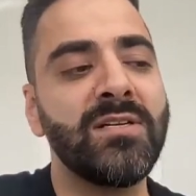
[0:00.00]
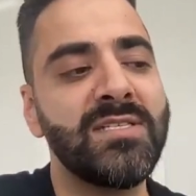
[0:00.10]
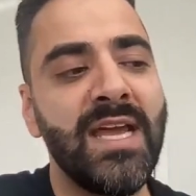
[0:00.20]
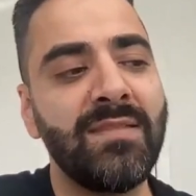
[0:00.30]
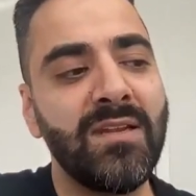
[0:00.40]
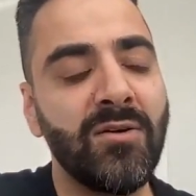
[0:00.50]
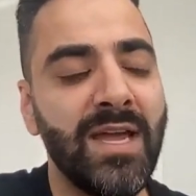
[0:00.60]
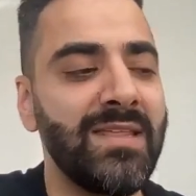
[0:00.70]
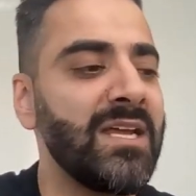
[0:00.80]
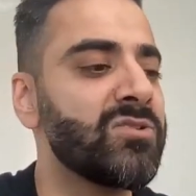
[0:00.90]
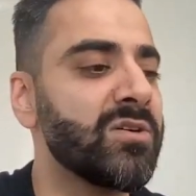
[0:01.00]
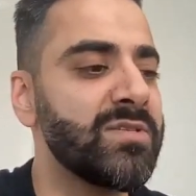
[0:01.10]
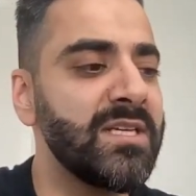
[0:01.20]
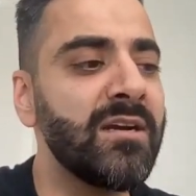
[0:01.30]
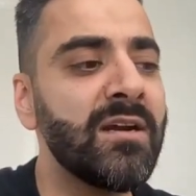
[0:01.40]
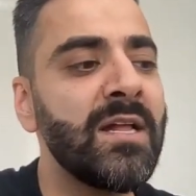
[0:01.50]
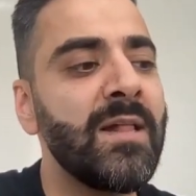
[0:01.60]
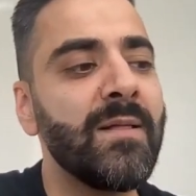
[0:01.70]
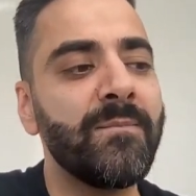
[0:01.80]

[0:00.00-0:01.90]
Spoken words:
You understand that the intro is here.